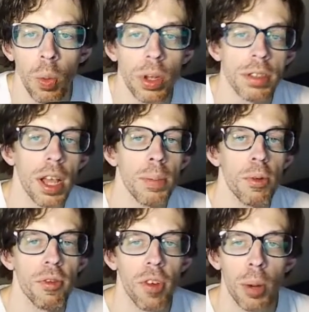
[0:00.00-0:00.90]
One time,
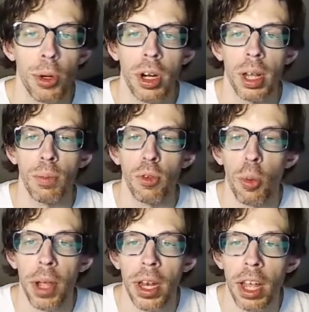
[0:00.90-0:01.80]
a farmer named
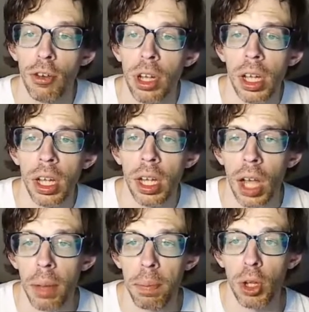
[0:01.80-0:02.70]
Romaine Henry
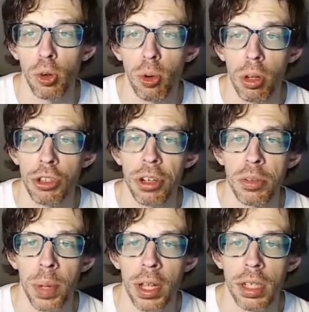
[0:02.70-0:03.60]
caught McElroy
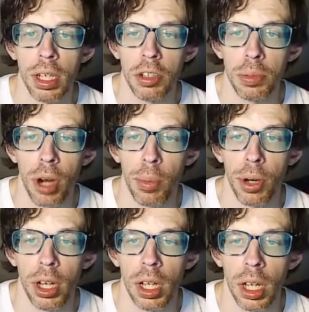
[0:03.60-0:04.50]
trespassing on his
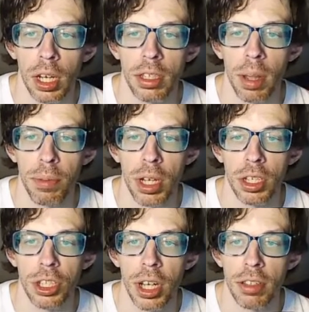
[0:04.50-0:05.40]
property and attempted
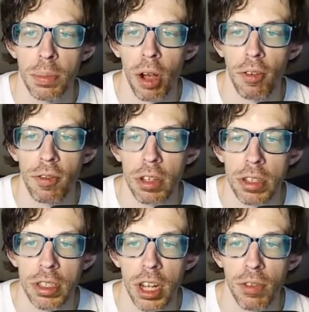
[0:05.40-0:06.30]
to chase him off.
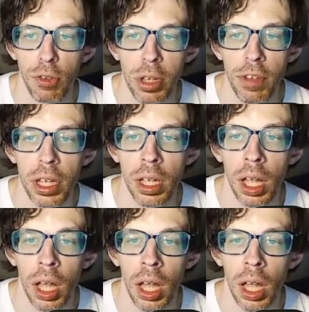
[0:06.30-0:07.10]
Instead of leaving,